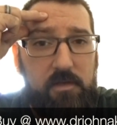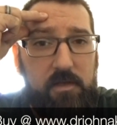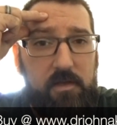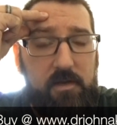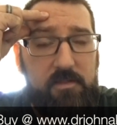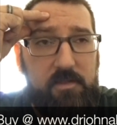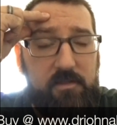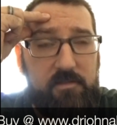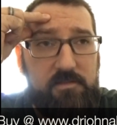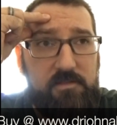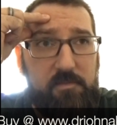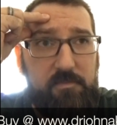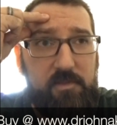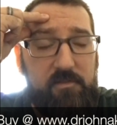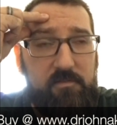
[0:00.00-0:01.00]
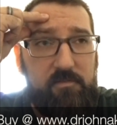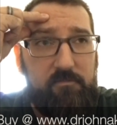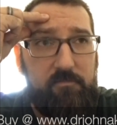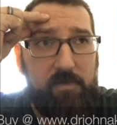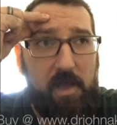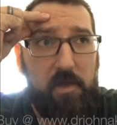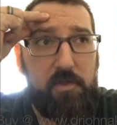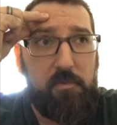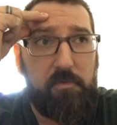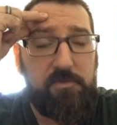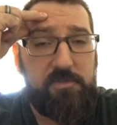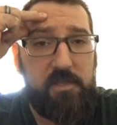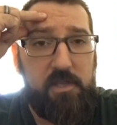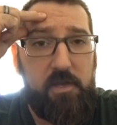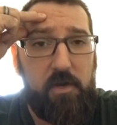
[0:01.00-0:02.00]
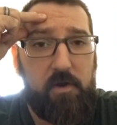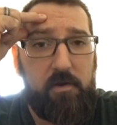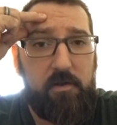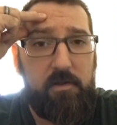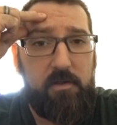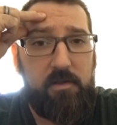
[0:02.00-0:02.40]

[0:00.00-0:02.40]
And I think it's something that's valuable to hear.